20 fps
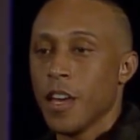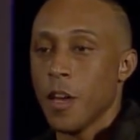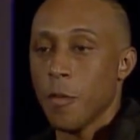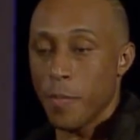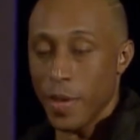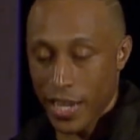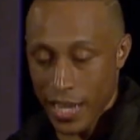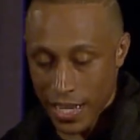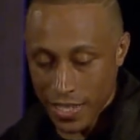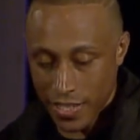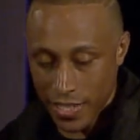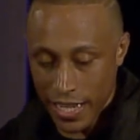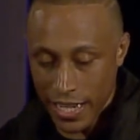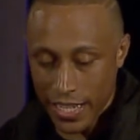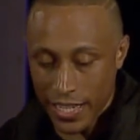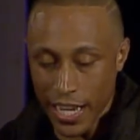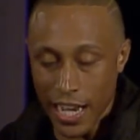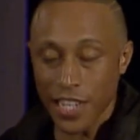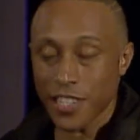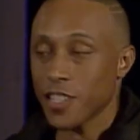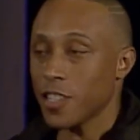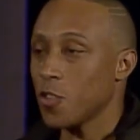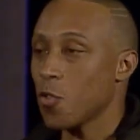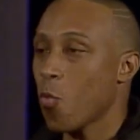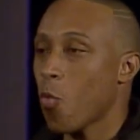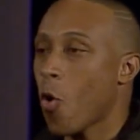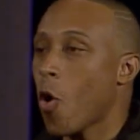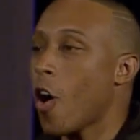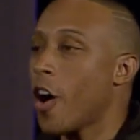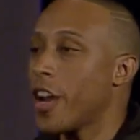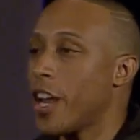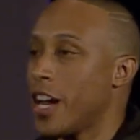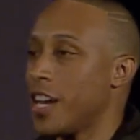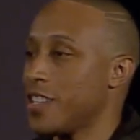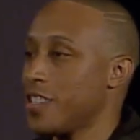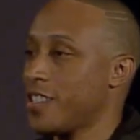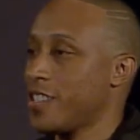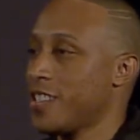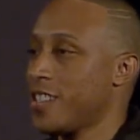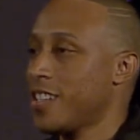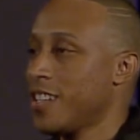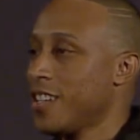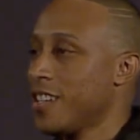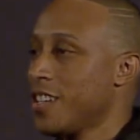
Because he doesn't want us